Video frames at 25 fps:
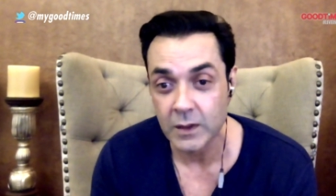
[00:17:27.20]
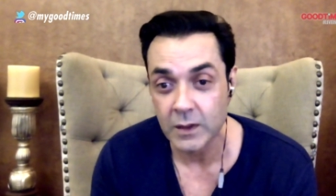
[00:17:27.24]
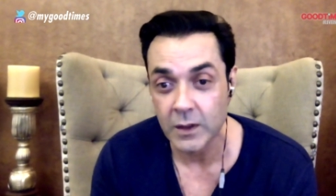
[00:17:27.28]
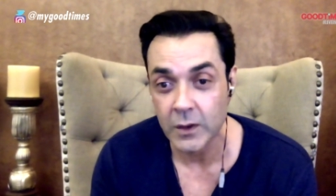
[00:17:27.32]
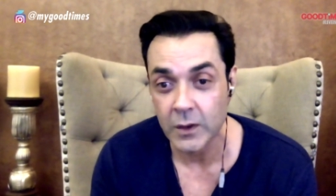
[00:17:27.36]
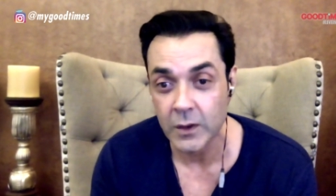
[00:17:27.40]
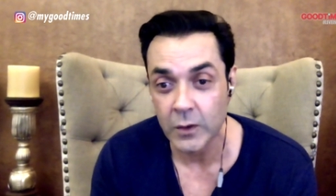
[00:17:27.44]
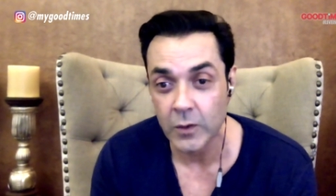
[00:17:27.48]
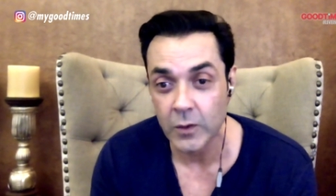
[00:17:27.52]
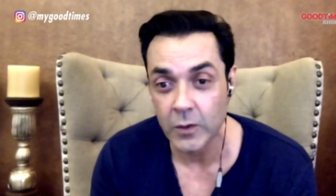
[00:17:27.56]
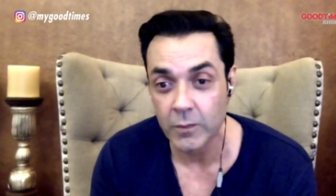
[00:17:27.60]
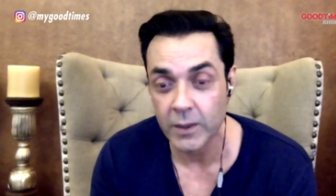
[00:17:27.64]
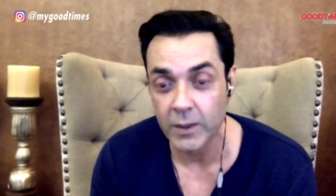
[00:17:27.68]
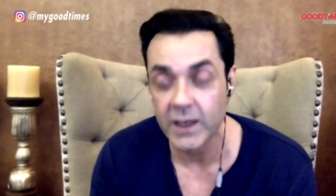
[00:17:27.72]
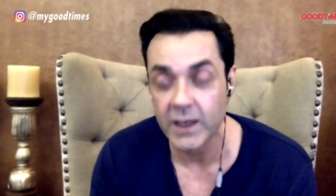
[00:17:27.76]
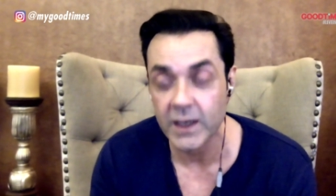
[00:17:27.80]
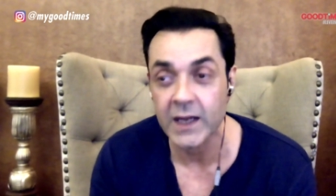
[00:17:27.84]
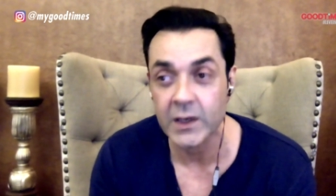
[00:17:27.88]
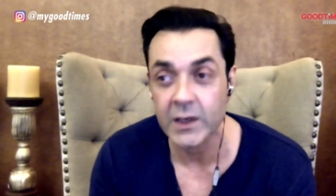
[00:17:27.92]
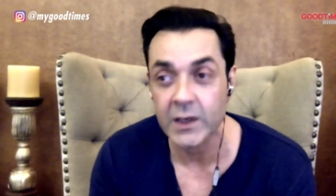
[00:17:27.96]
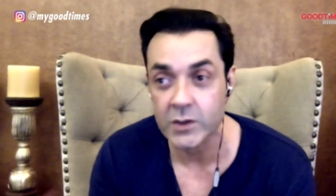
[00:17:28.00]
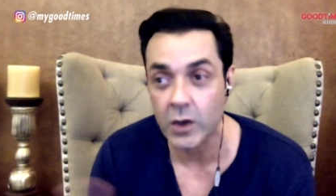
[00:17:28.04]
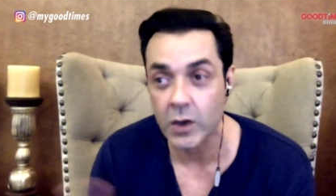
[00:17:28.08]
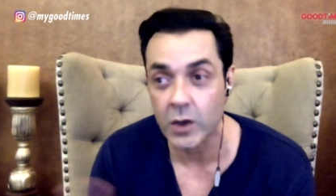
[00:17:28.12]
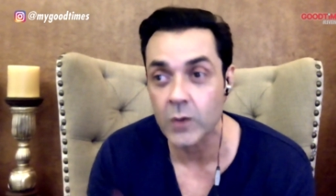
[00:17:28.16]
you know. But
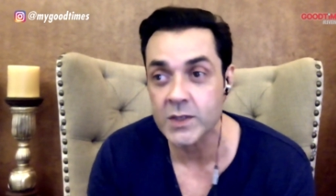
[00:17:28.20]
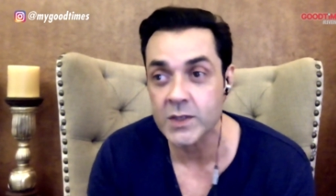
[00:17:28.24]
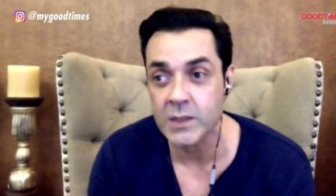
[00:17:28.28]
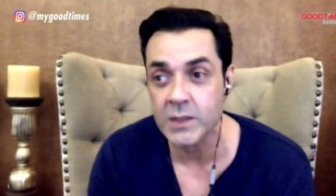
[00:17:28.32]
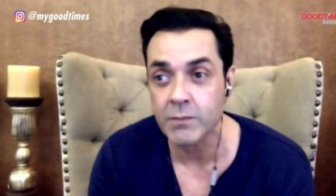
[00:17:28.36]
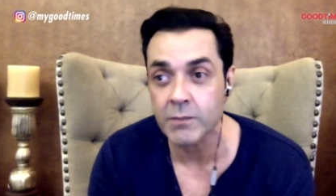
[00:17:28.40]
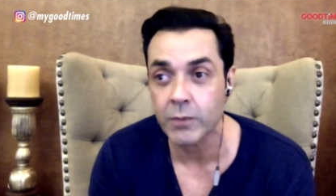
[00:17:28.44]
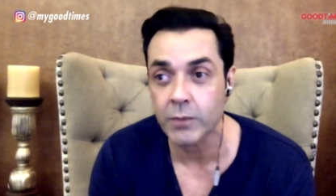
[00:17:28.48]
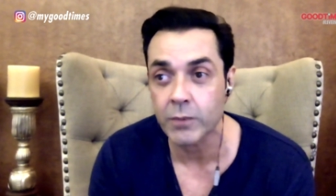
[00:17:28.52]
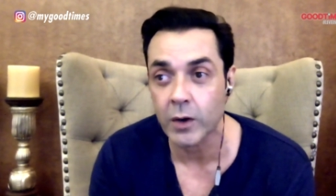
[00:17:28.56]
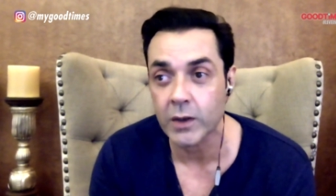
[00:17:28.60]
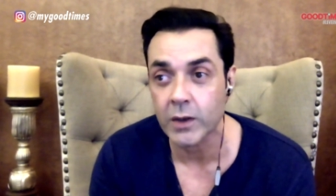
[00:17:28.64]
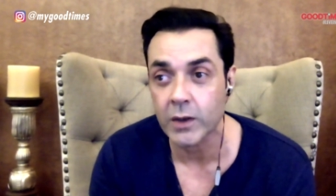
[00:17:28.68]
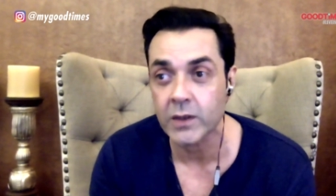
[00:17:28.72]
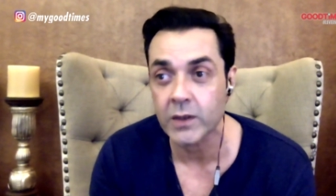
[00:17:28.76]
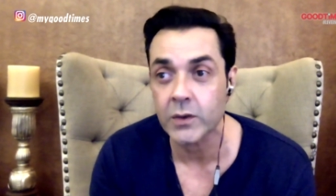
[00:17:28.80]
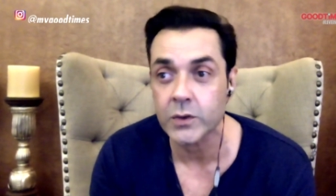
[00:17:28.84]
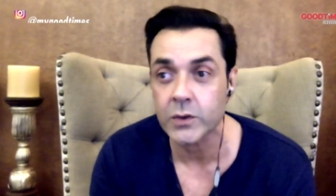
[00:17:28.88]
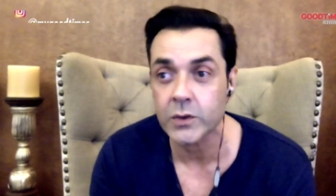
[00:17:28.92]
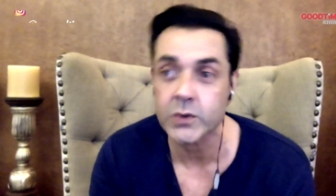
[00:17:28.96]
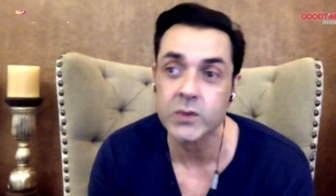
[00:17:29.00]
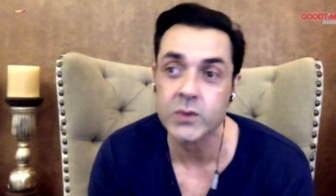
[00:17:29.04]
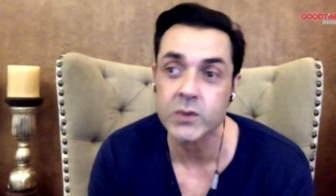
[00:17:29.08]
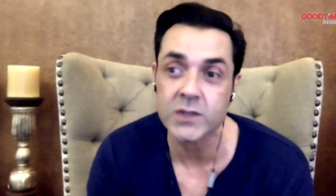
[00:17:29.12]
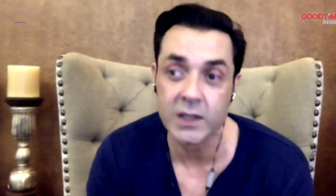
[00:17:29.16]
it is always important
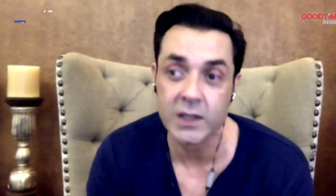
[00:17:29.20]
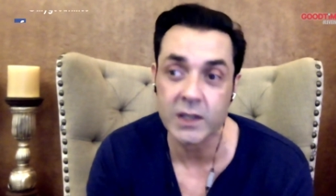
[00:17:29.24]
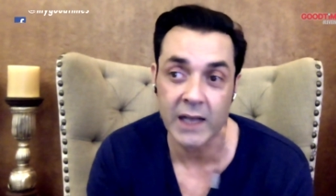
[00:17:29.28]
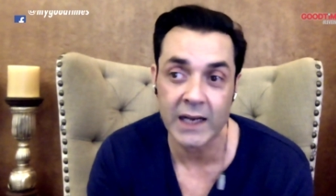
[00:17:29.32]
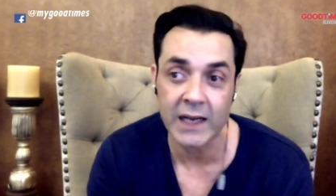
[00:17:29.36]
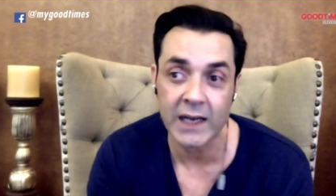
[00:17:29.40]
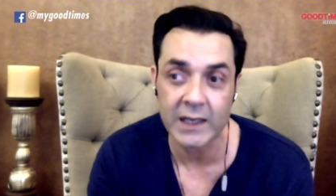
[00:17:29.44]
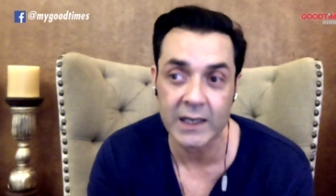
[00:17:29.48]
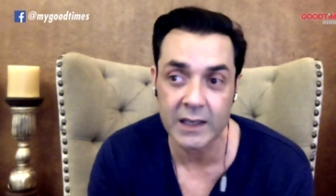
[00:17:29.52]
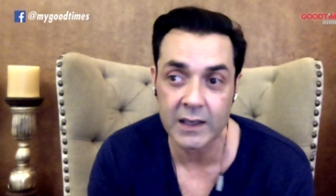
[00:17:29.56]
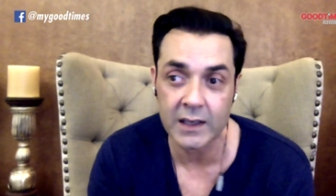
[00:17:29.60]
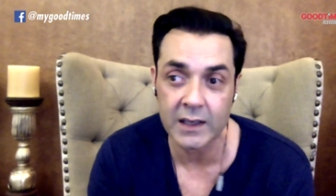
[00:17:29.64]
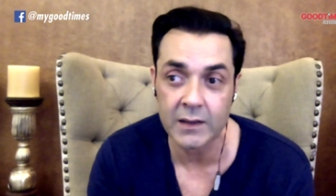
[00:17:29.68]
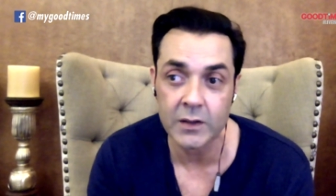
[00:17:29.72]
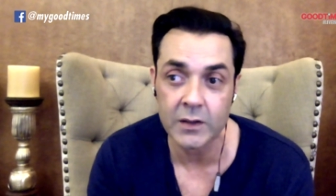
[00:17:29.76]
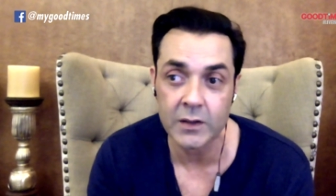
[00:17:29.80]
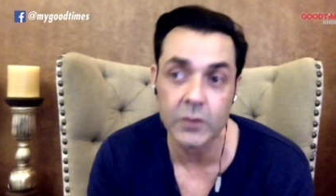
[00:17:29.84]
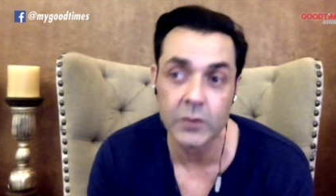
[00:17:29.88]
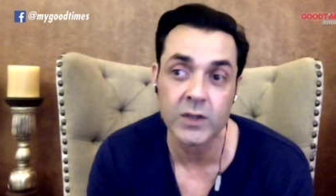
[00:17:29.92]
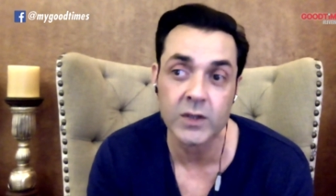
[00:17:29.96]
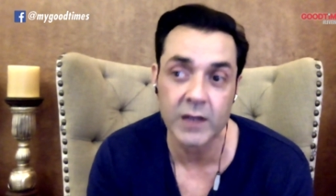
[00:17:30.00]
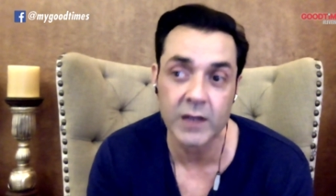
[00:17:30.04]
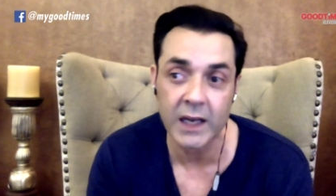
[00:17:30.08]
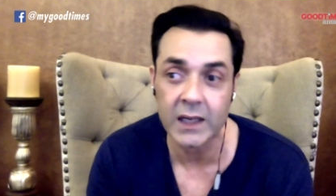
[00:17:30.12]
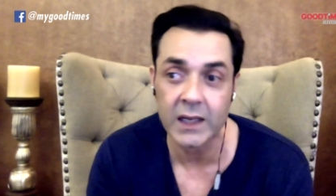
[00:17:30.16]
to choose the right,
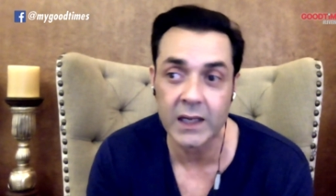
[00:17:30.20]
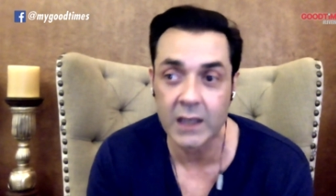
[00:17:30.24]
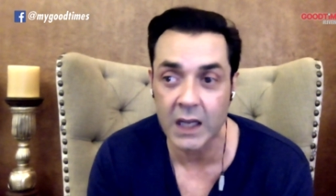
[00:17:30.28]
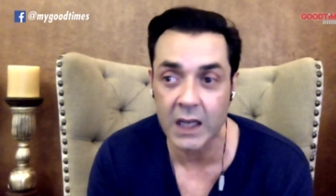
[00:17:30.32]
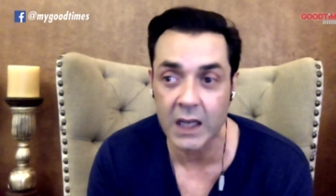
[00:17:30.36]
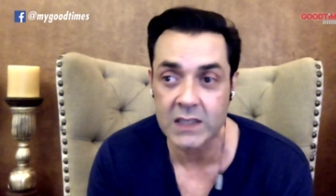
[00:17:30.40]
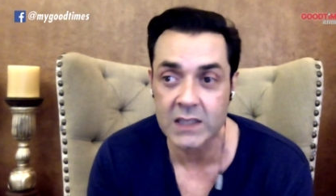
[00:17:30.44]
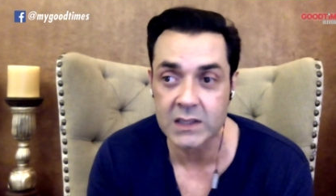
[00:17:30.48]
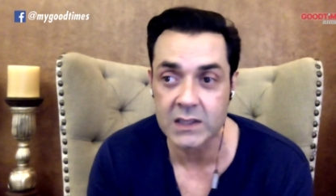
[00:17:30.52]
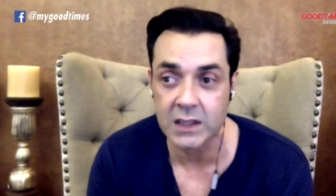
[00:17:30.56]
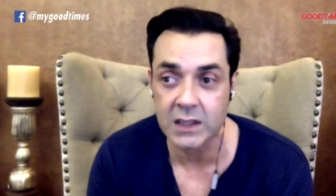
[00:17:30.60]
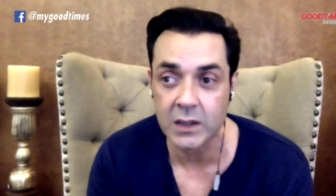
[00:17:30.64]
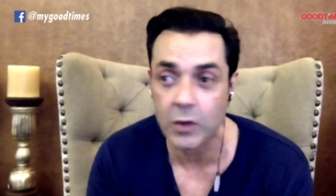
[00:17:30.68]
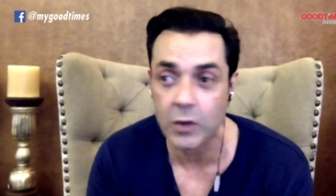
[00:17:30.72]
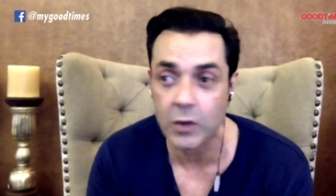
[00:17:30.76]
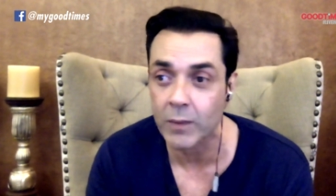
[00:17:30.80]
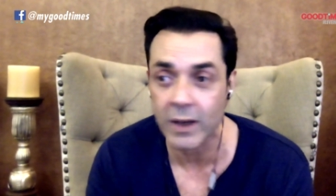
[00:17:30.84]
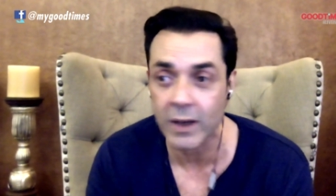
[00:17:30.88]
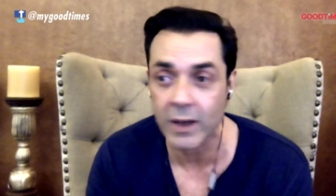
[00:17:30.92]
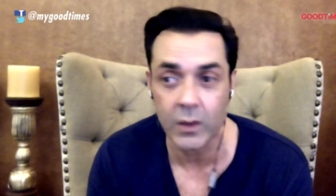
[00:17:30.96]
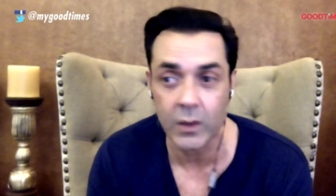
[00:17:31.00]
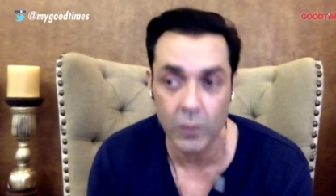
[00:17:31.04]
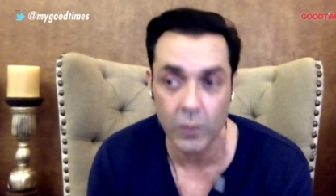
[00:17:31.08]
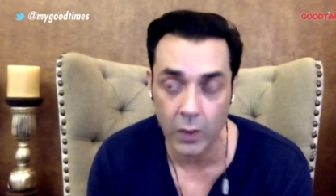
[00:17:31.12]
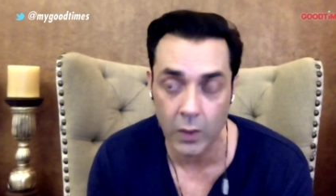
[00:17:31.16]
do the right casting, no
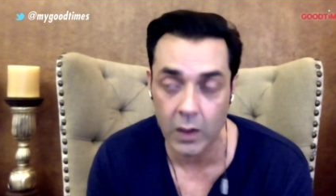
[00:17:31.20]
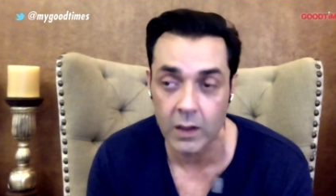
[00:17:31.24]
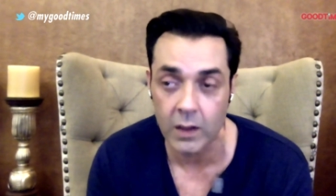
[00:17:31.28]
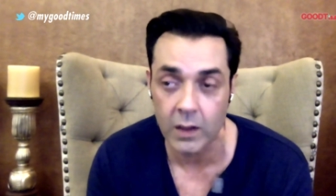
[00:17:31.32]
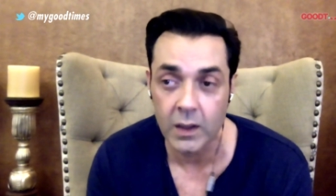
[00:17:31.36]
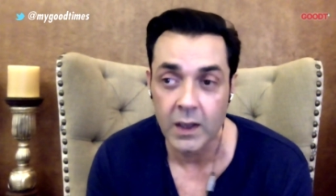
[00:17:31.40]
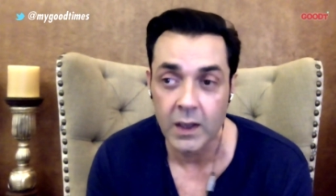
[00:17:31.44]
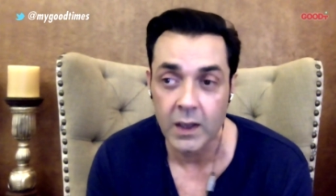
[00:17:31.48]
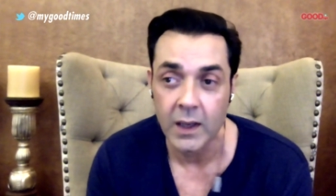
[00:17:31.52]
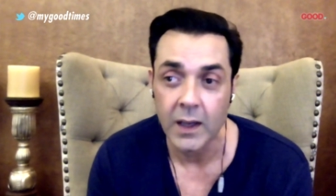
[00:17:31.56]
matter what.